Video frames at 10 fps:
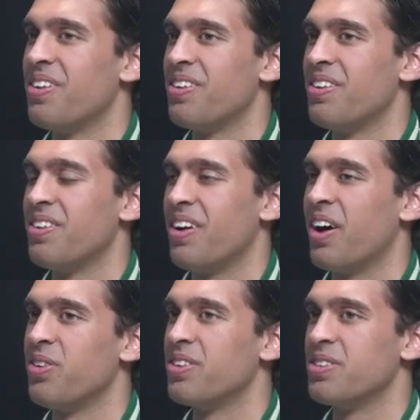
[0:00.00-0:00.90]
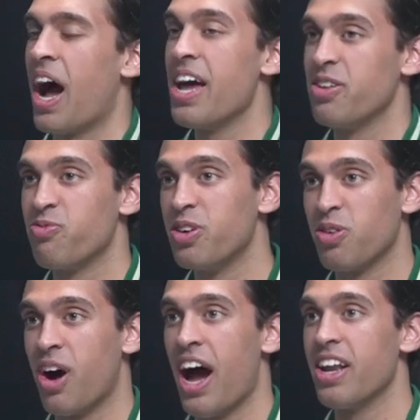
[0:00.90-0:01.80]
Oh, I don't think. I, I don't think.
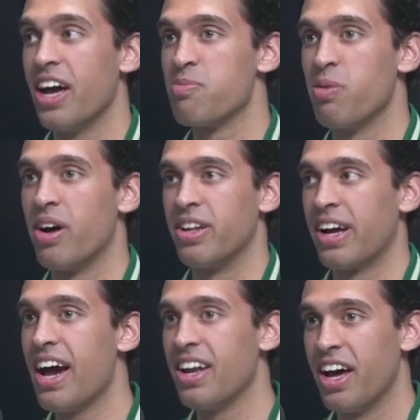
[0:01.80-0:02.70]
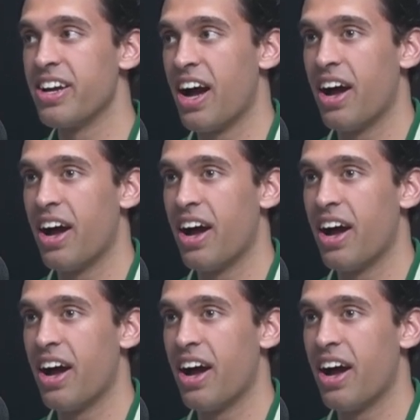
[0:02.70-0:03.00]
All, no, I like Bronny. Like, Lakers I like, first